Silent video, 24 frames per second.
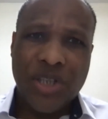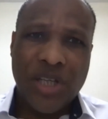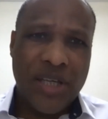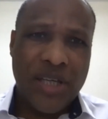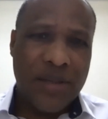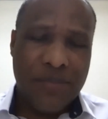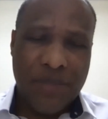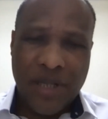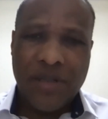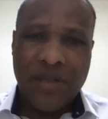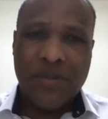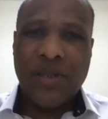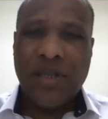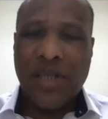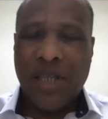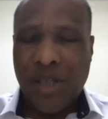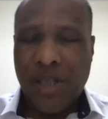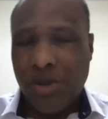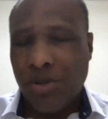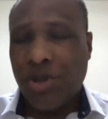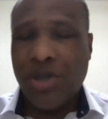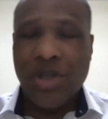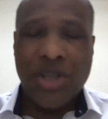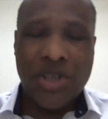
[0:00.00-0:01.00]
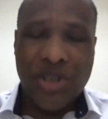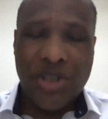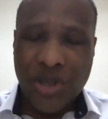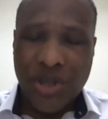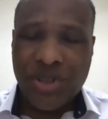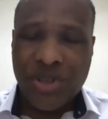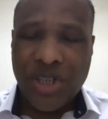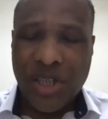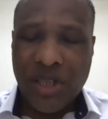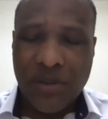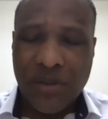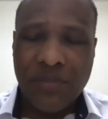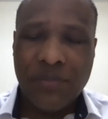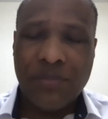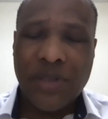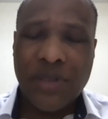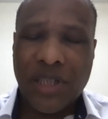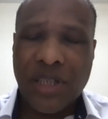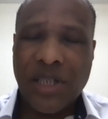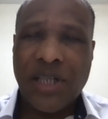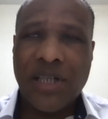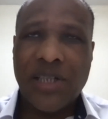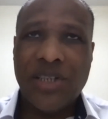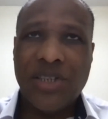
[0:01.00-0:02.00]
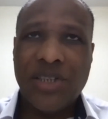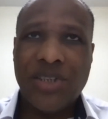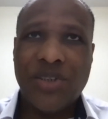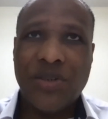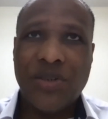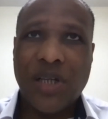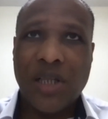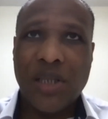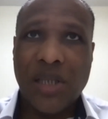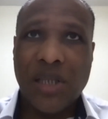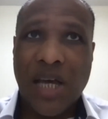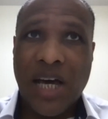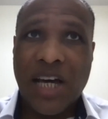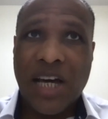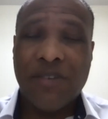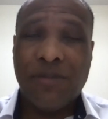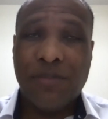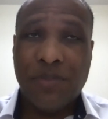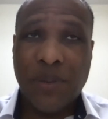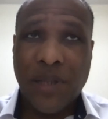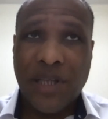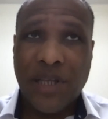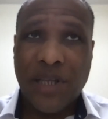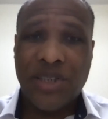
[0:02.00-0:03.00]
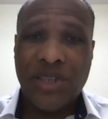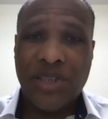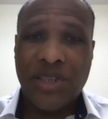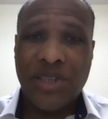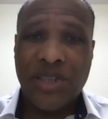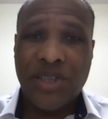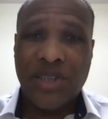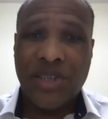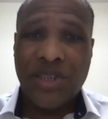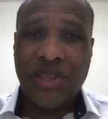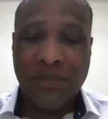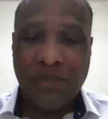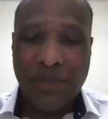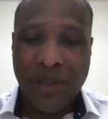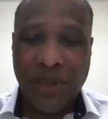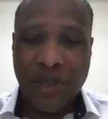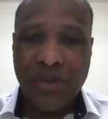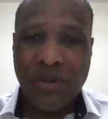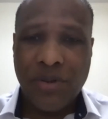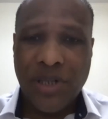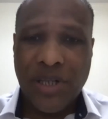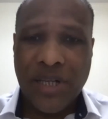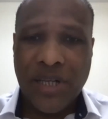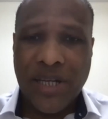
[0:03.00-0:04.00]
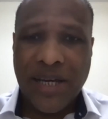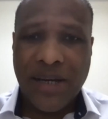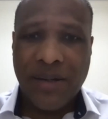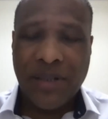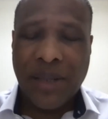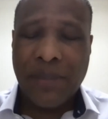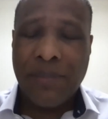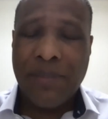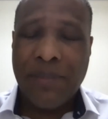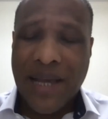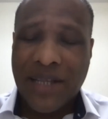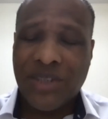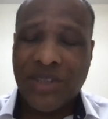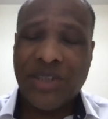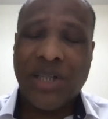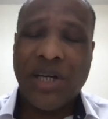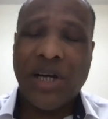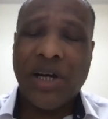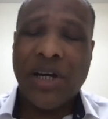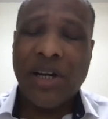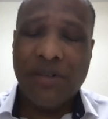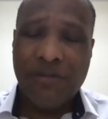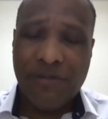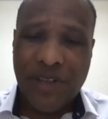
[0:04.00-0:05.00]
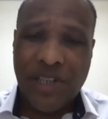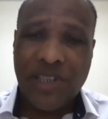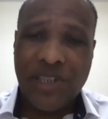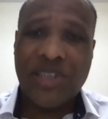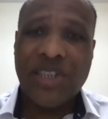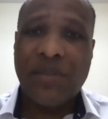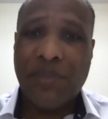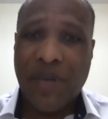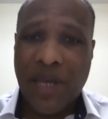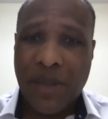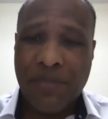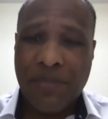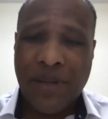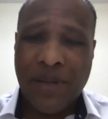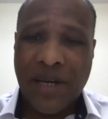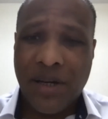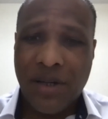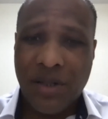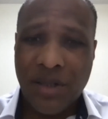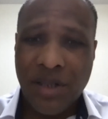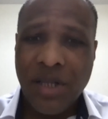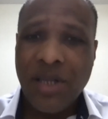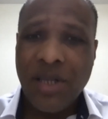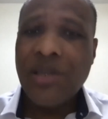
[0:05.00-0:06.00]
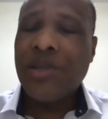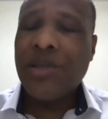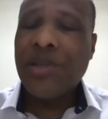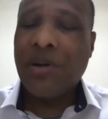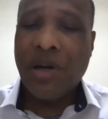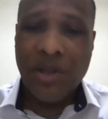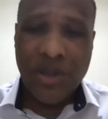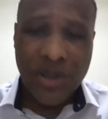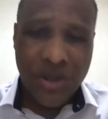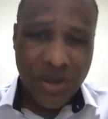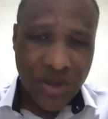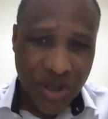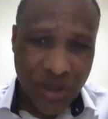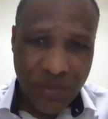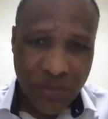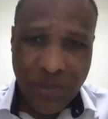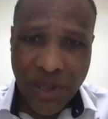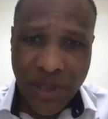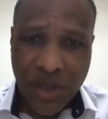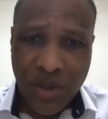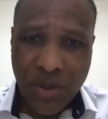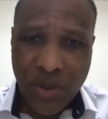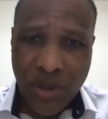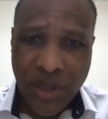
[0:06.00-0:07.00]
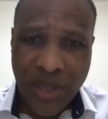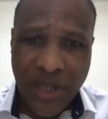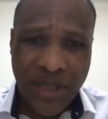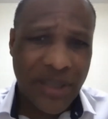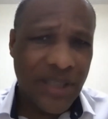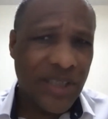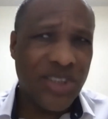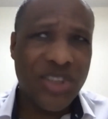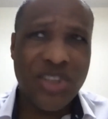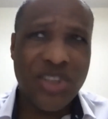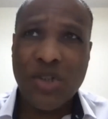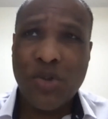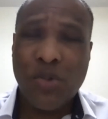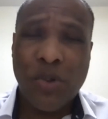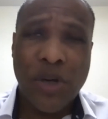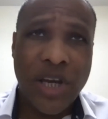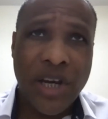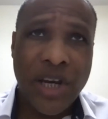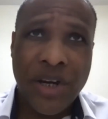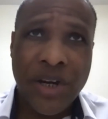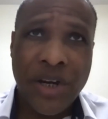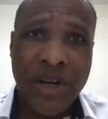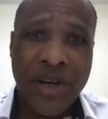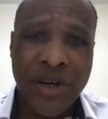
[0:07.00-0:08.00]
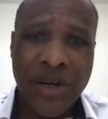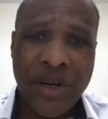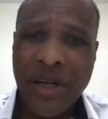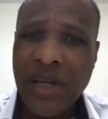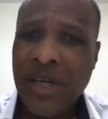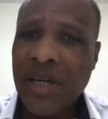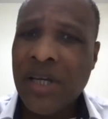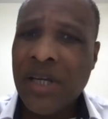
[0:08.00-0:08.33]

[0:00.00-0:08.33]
but you could use it because a lot of places are accepting Bitcoin now, like MasterCard and Visa and PayPal. They're all using Bitcoin. I think Square,